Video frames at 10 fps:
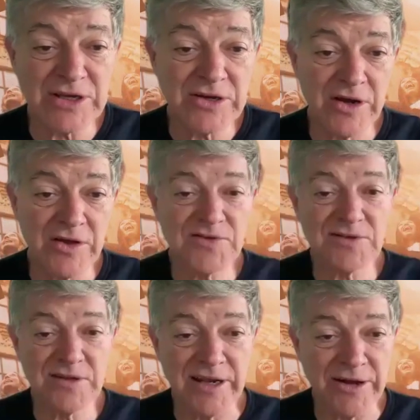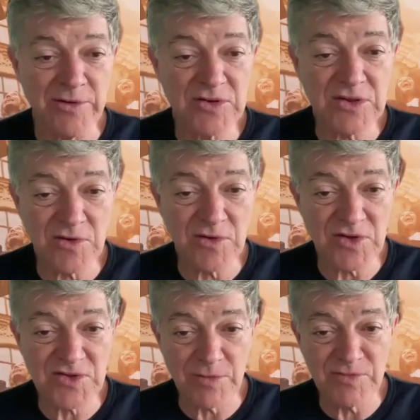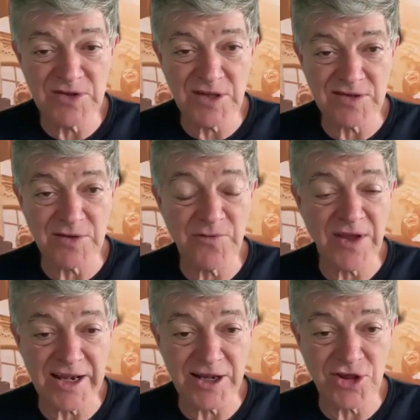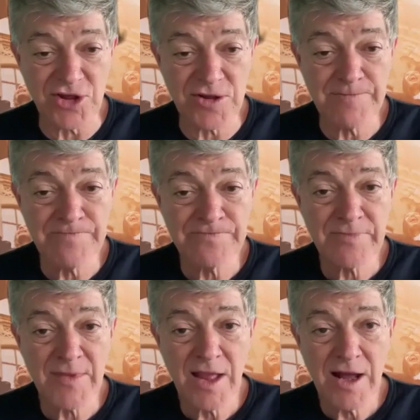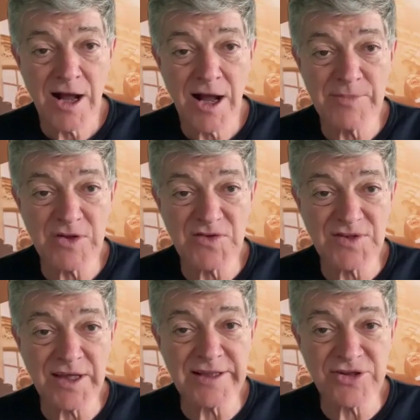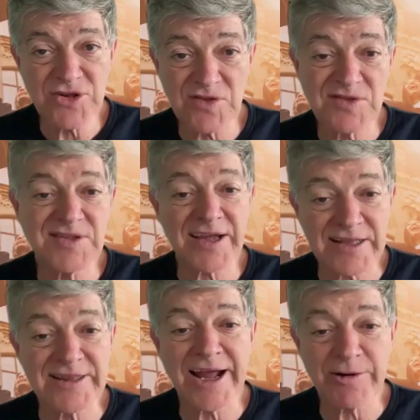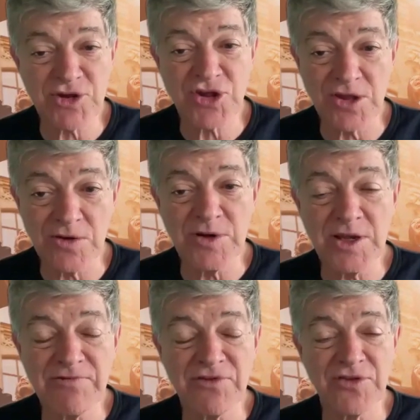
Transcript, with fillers: because you know there is some disadvantage uh, because English is a second language to you. Hey, John,